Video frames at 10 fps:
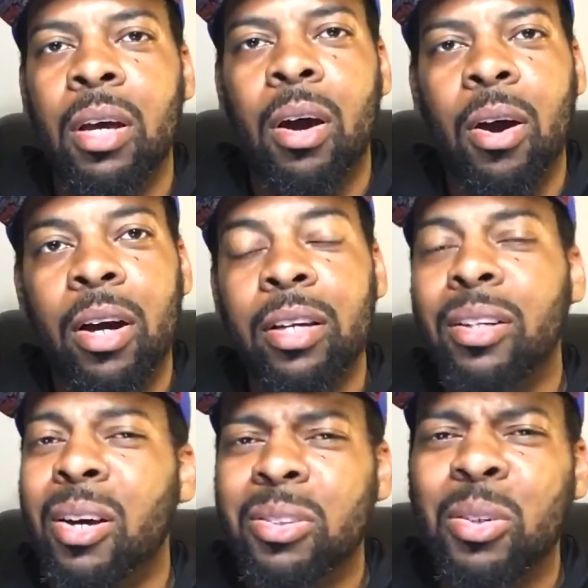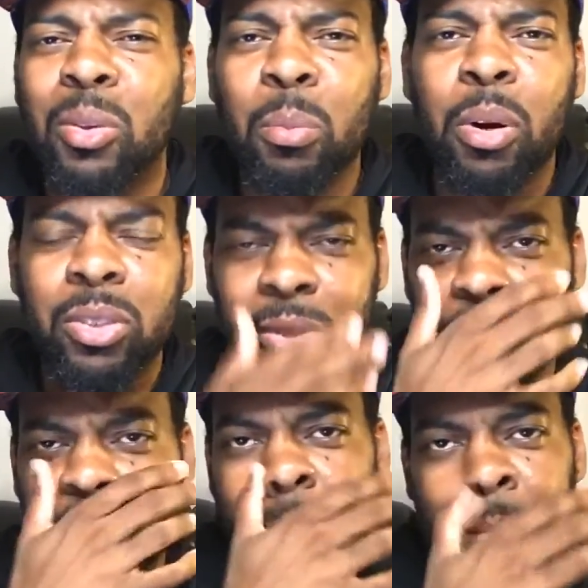All right, and also through personal
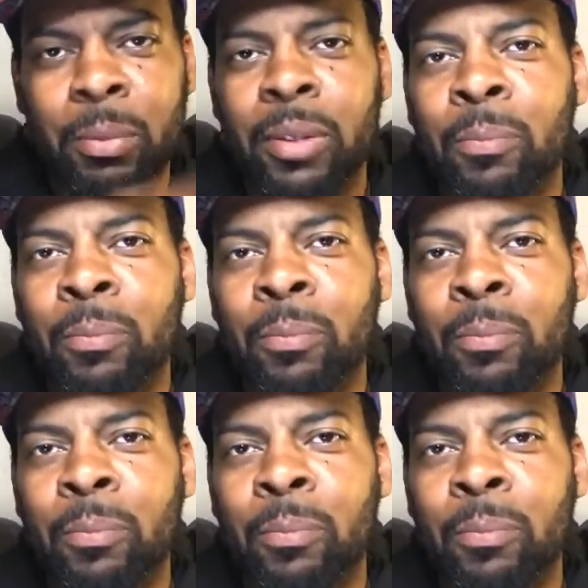development.